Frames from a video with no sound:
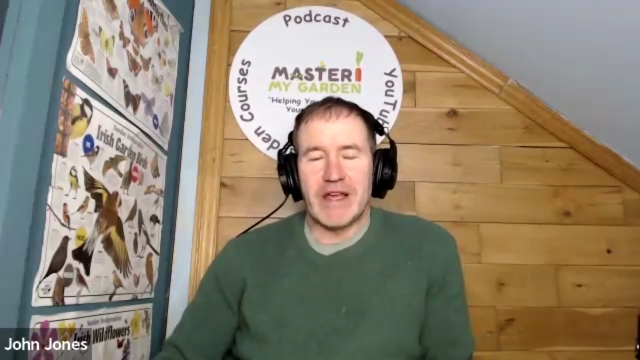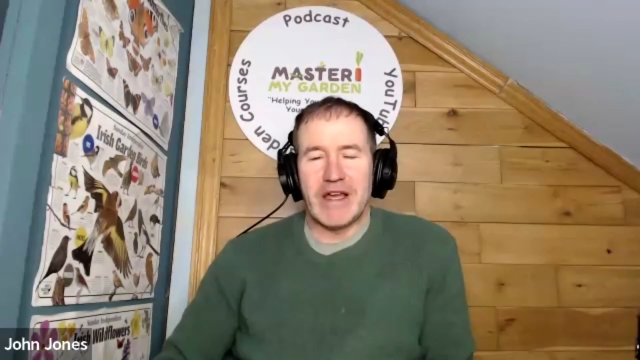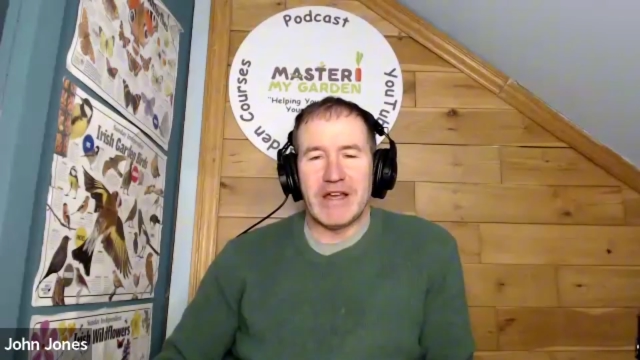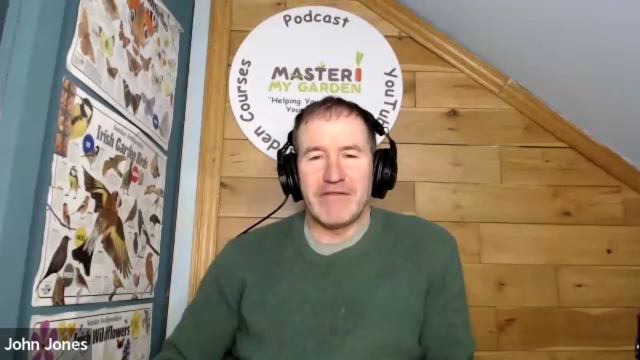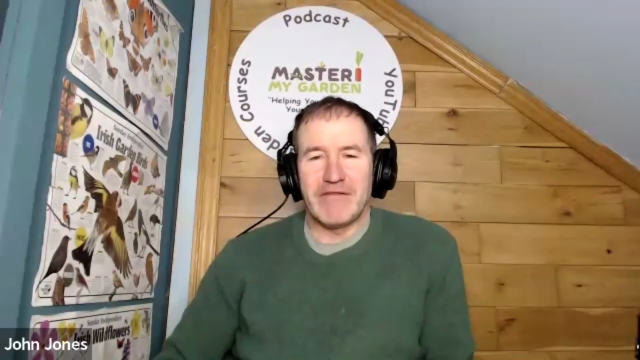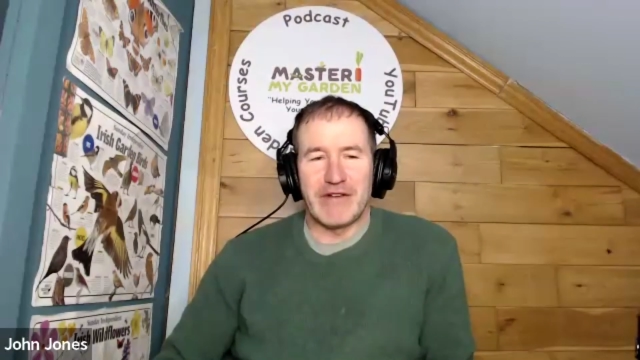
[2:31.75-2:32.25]

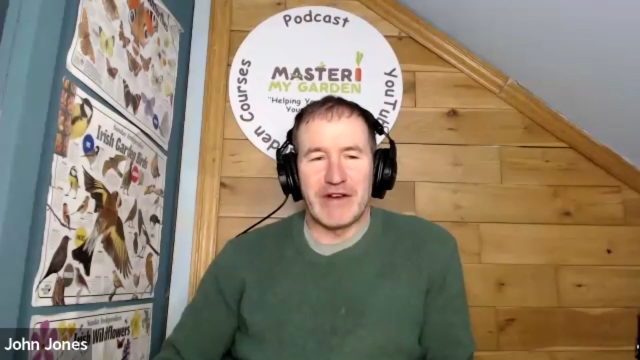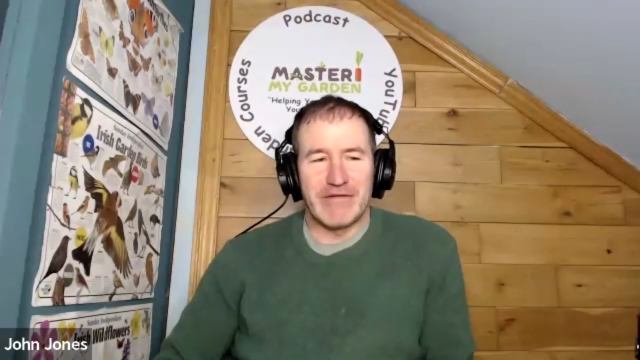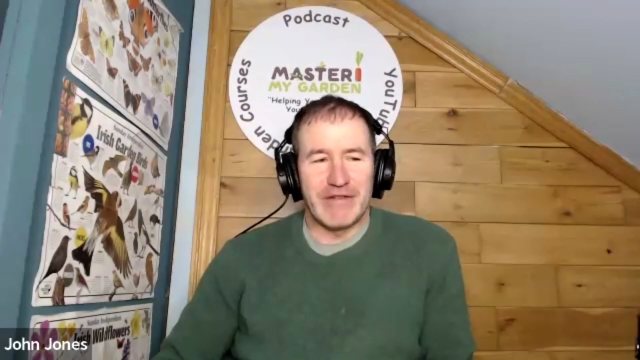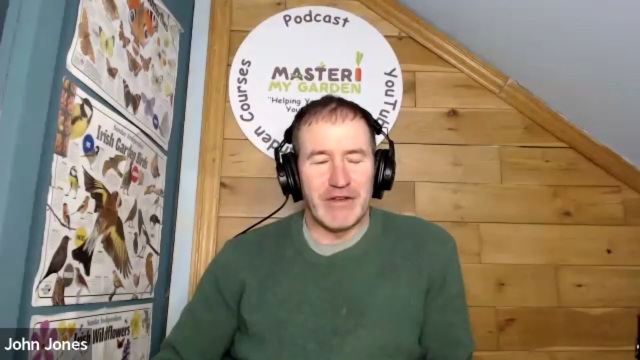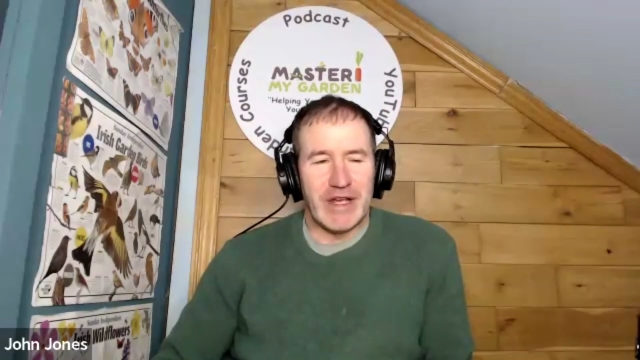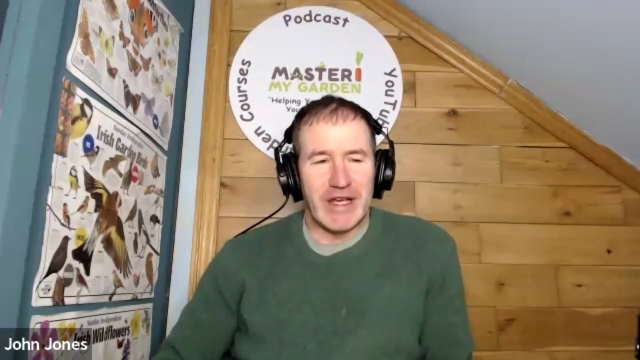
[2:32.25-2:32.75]
for any
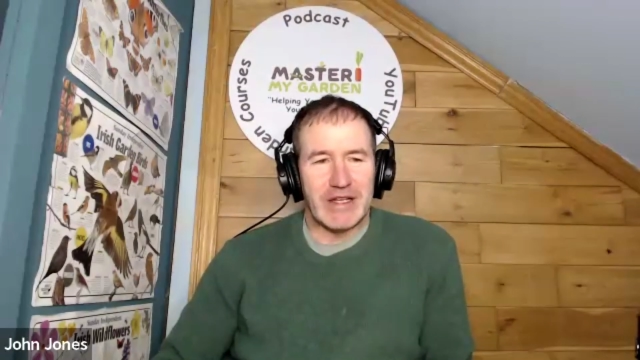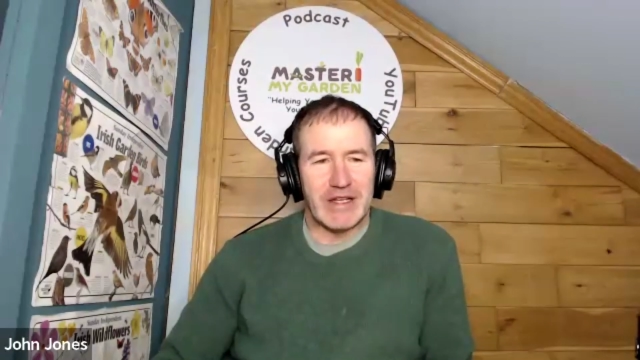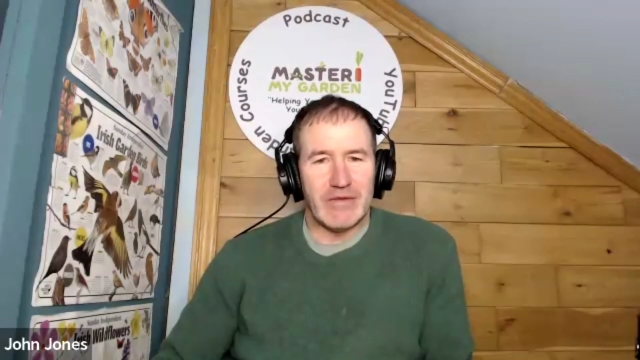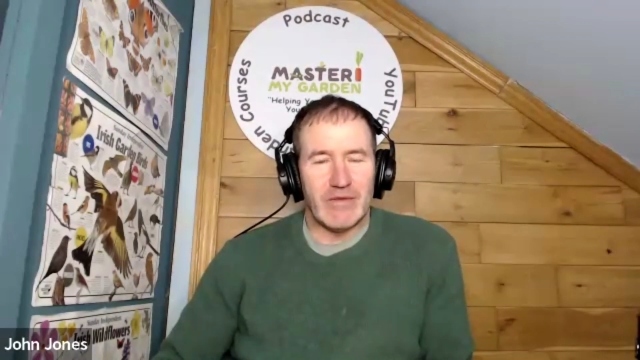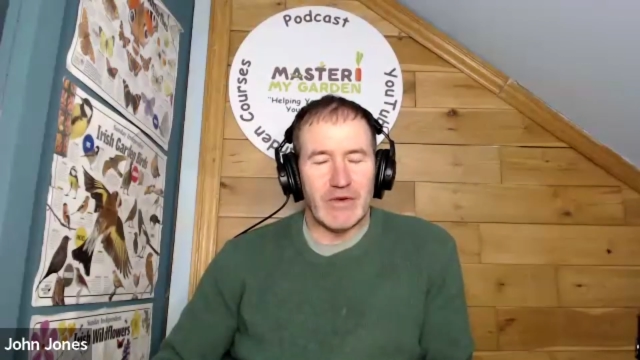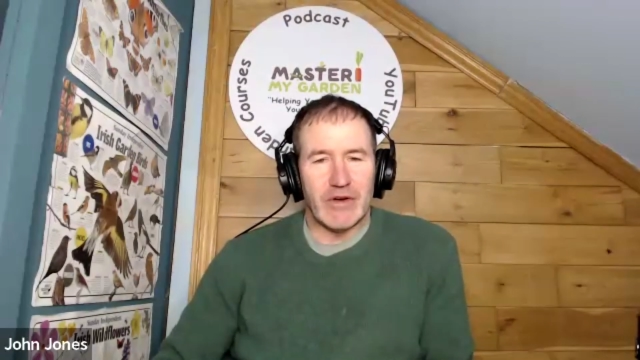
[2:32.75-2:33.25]
of you
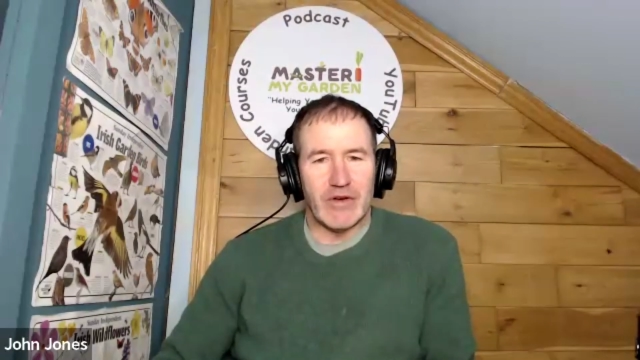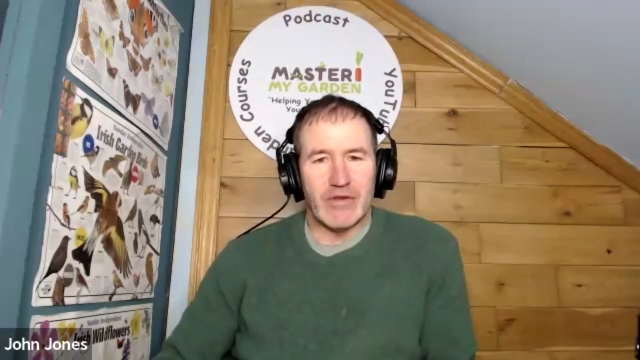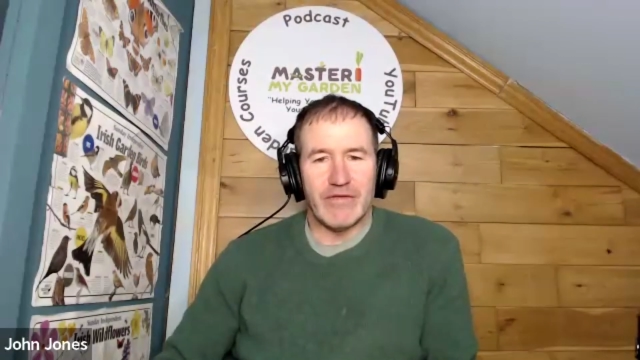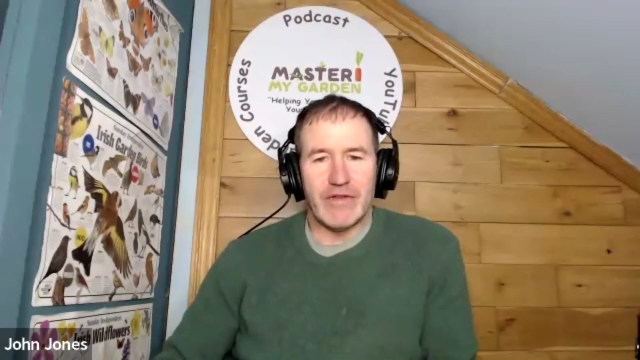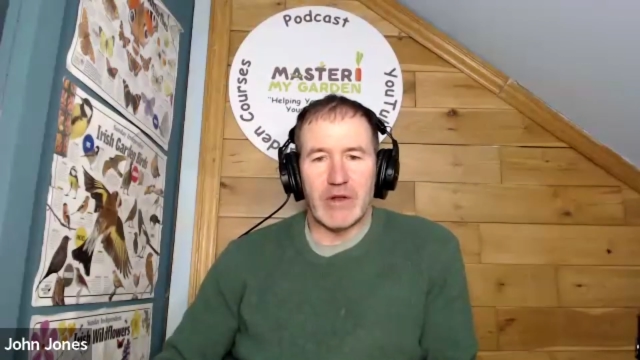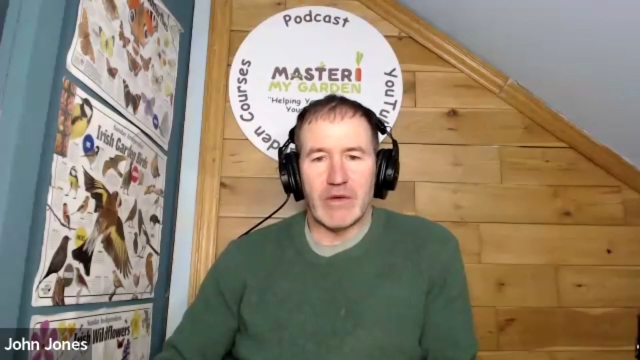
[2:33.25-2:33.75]
that
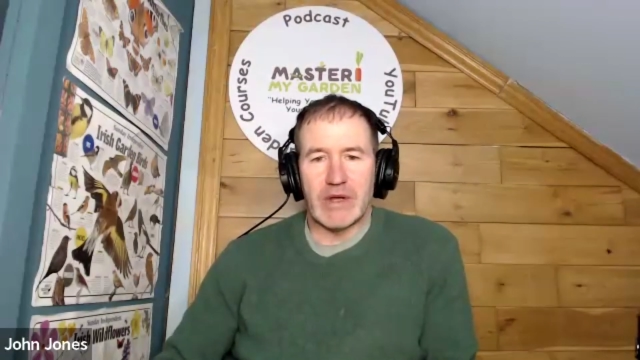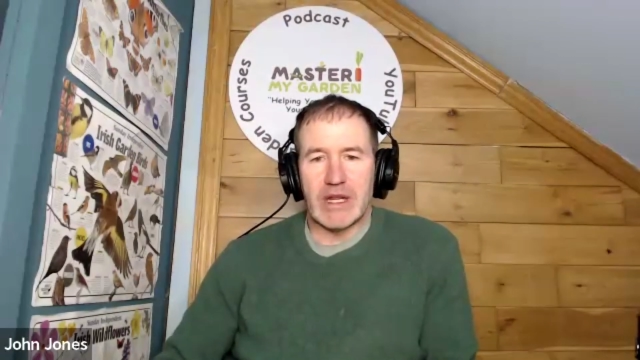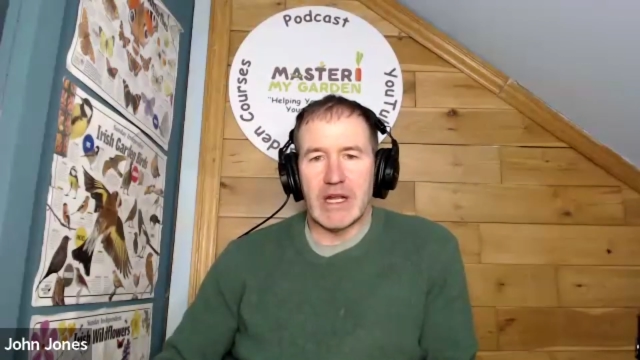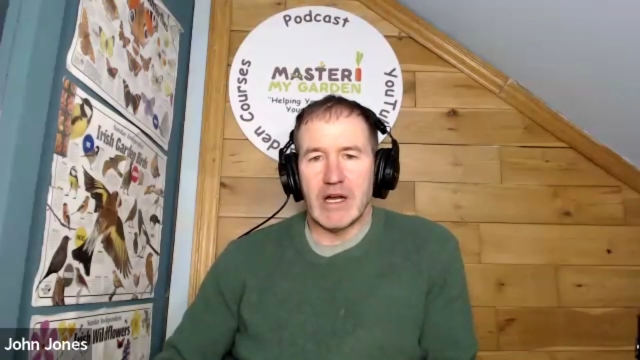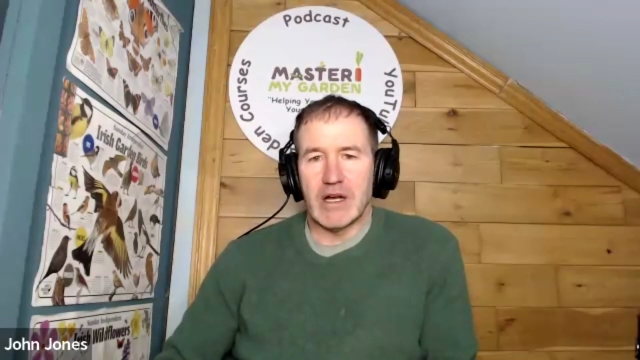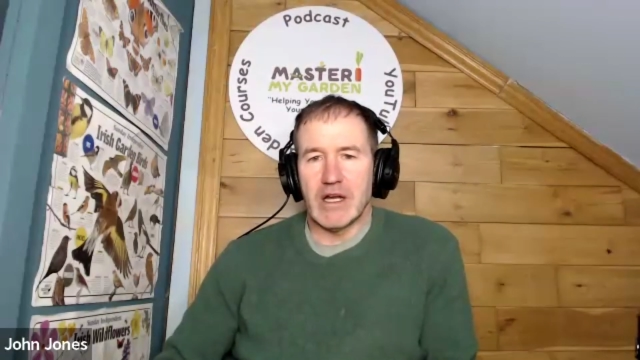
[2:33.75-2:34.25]
were following
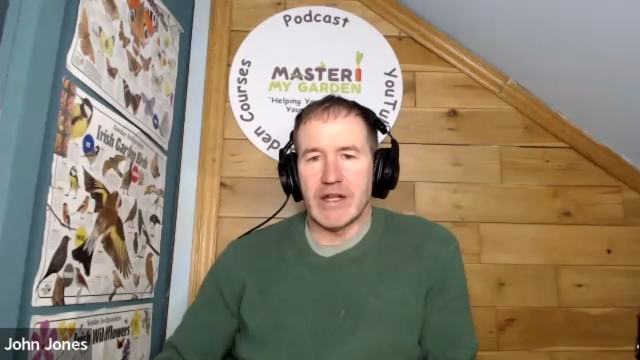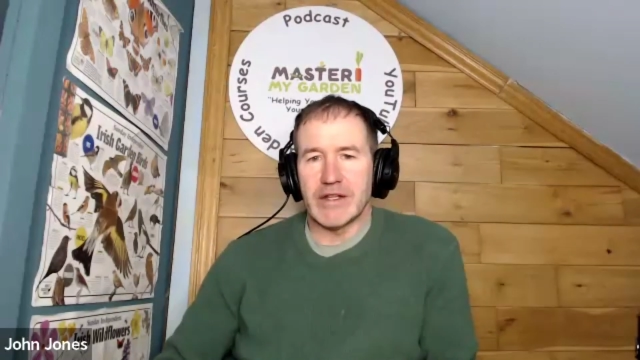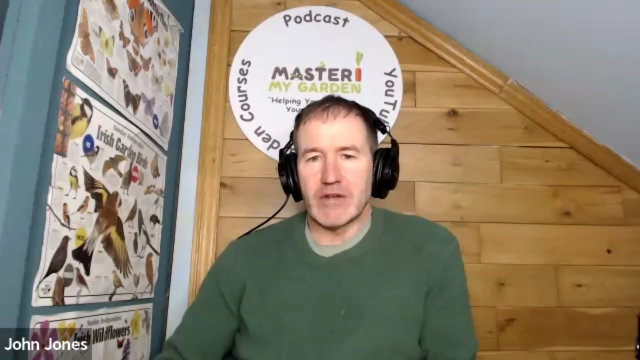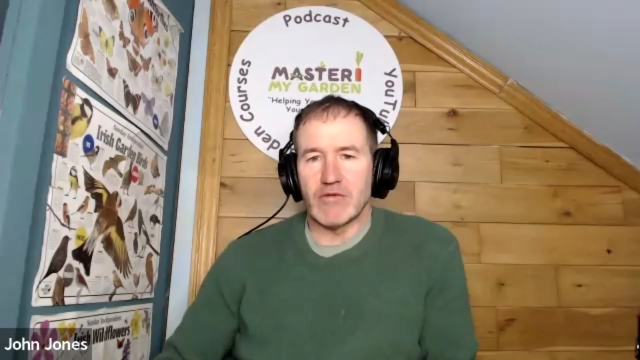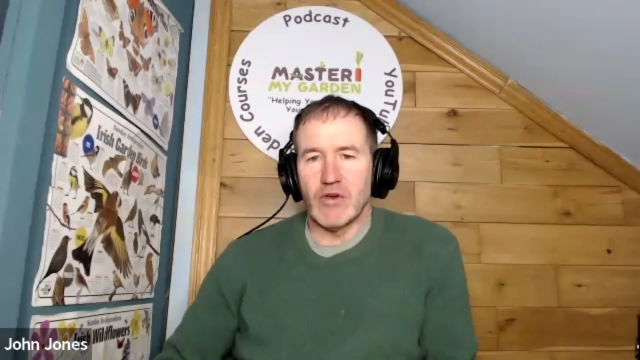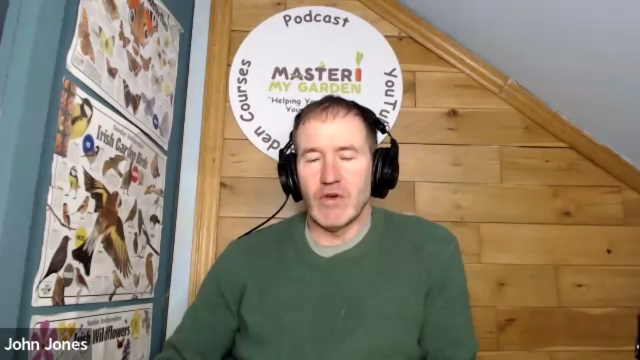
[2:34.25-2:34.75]
along on
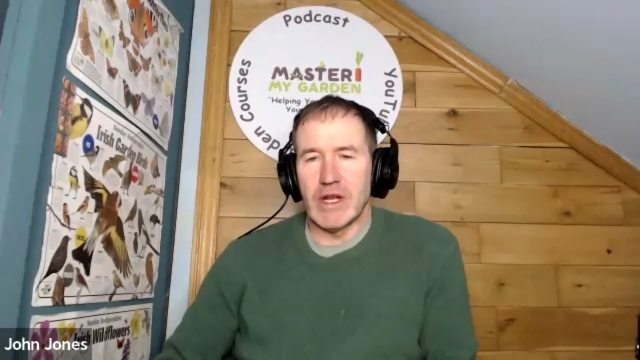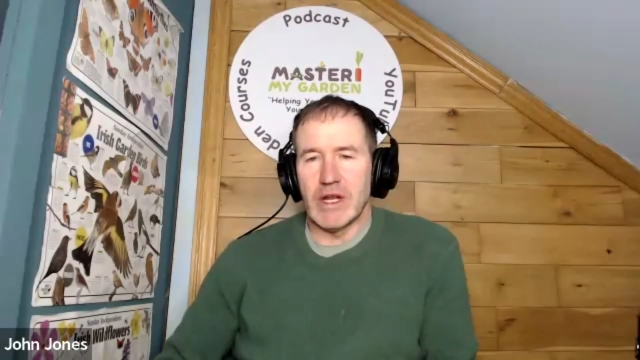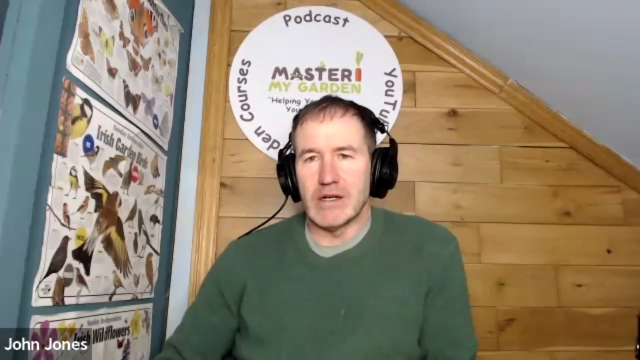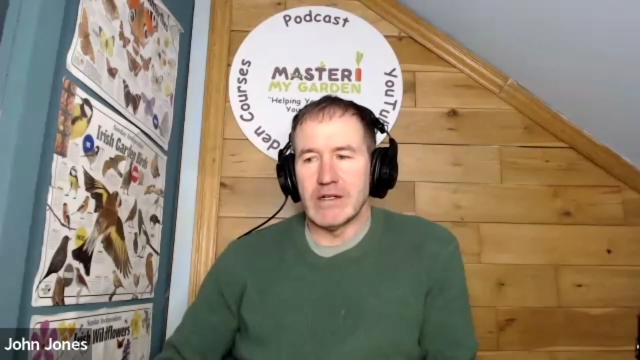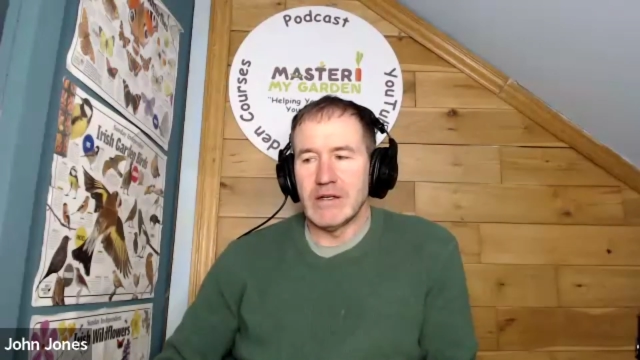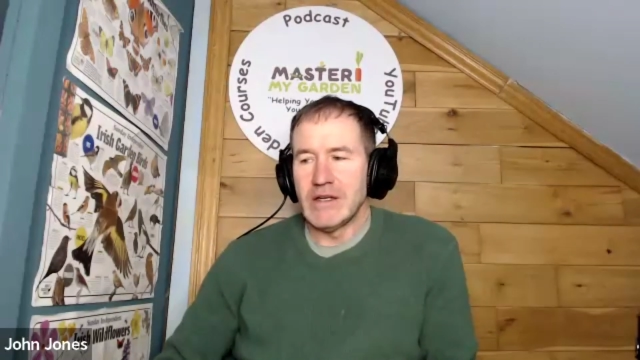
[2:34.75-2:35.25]
the grow
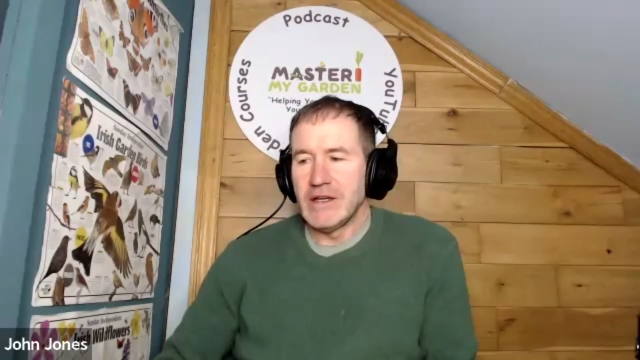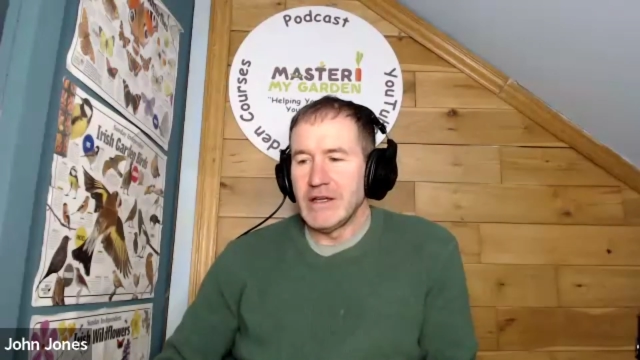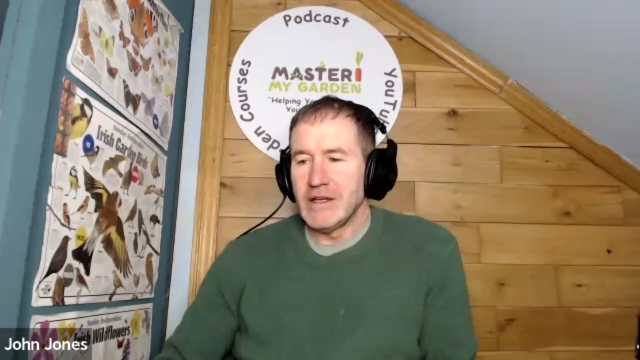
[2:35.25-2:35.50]
along,